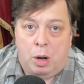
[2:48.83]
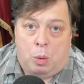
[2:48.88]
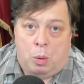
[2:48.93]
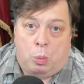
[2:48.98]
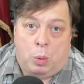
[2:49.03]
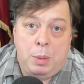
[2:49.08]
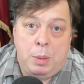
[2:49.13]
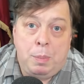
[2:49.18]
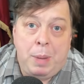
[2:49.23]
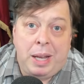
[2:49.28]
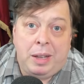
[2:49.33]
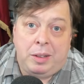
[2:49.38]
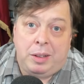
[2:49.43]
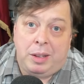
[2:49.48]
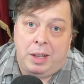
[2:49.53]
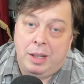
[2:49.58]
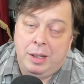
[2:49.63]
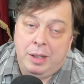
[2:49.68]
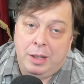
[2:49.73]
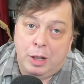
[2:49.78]
What makes
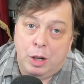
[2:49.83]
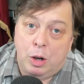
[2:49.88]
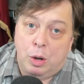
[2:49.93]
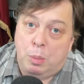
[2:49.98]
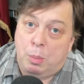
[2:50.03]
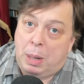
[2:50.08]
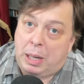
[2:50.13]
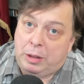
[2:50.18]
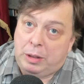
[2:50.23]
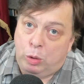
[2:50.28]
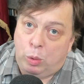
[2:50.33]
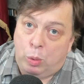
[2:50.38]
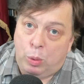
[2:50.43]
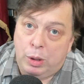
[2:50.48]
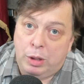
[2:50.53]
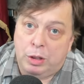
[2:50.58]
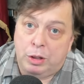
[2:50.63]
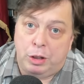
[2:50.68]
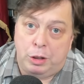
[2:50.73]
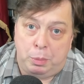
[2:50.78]
Indigo
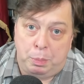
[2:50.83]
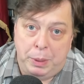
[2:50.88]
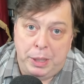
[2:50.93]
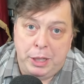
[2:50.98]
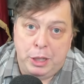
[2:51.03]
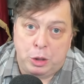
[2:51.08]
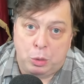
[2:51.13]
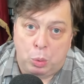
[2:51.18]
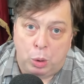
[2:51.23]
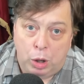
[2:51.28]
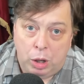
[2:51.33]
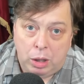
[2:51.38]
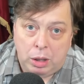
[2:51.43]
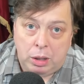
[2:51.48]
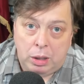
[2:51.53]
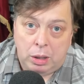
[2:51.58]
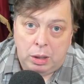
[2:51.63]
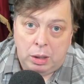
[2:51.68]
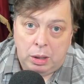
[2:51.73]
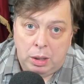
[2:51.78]
Montoya's speech work?